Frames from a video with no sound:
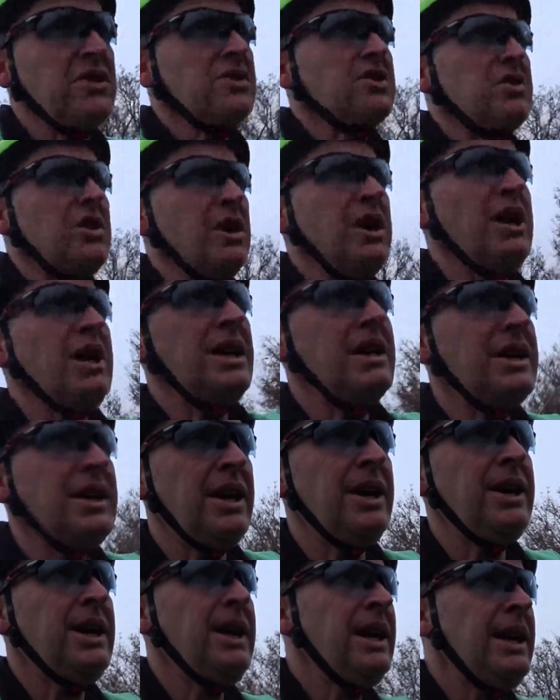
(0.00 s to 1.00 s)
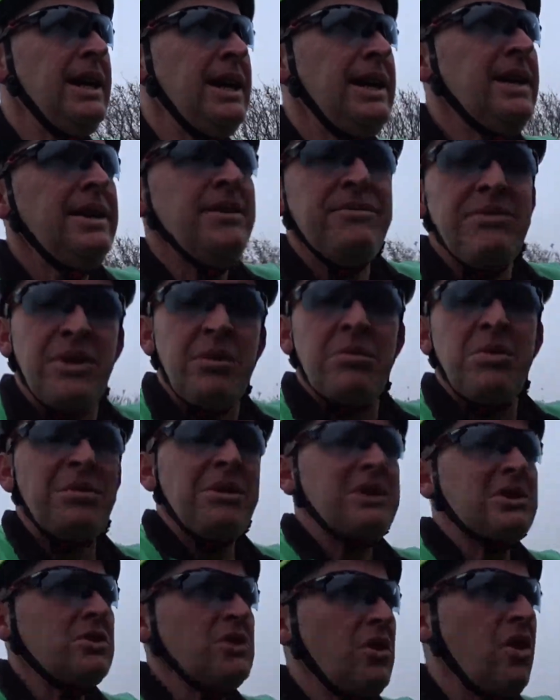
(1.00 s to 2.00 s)
or so height, but it
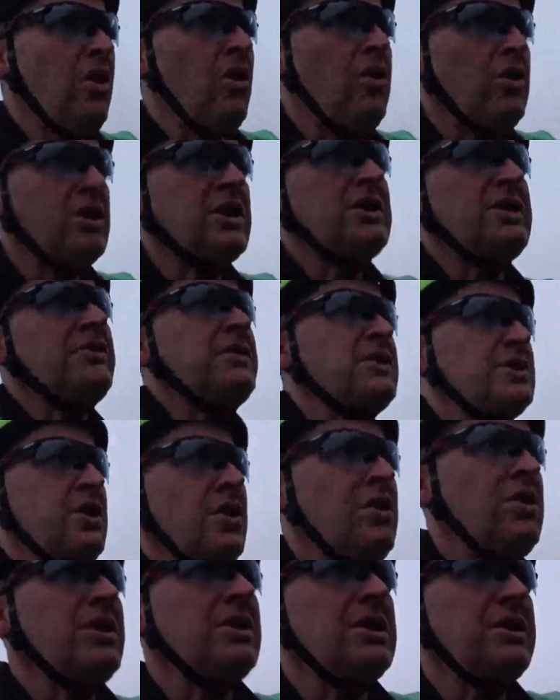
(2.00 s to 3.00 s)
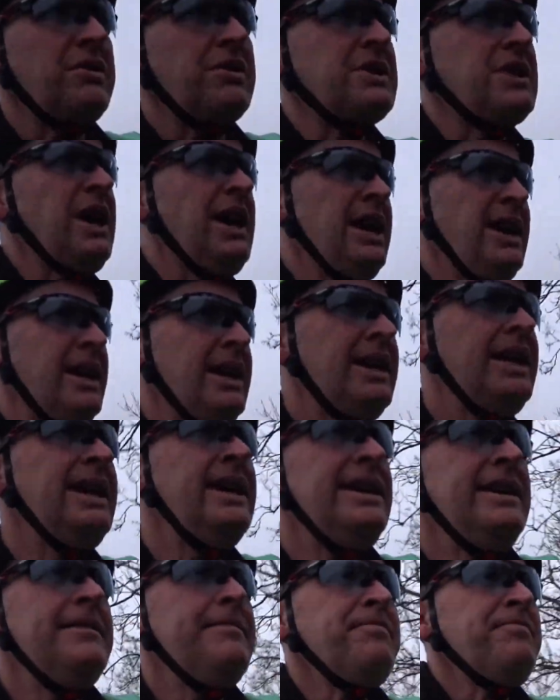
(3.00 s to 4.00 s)
makes all the difference, all the difference.
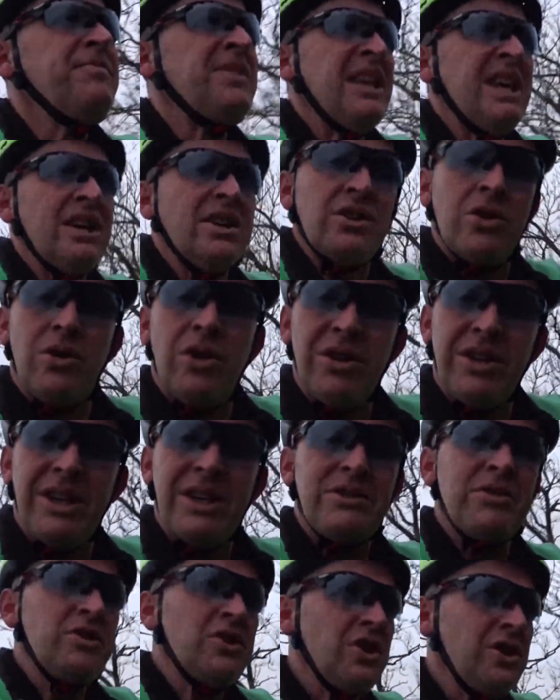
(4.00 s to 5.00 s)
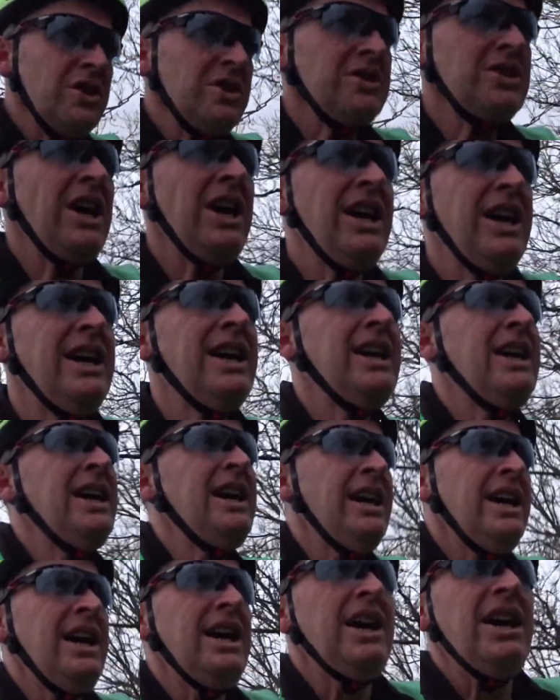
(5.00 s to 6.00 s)
So thanks for joining us.
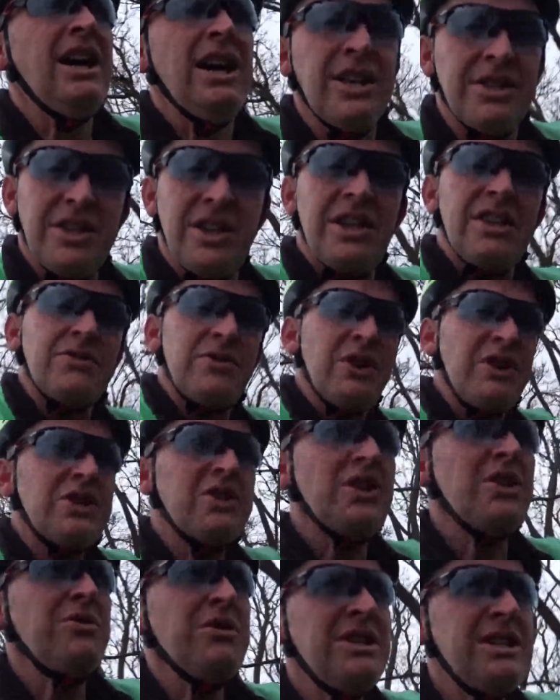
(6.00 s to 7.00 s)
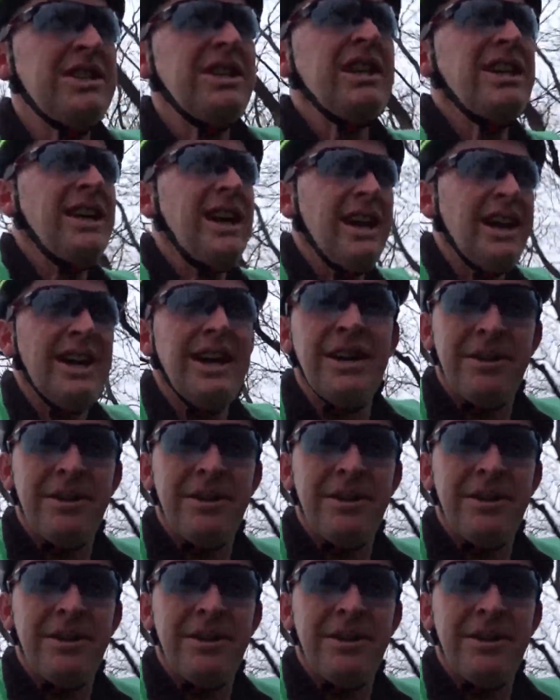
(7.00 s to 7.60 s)
I'll see you very soon. Take care.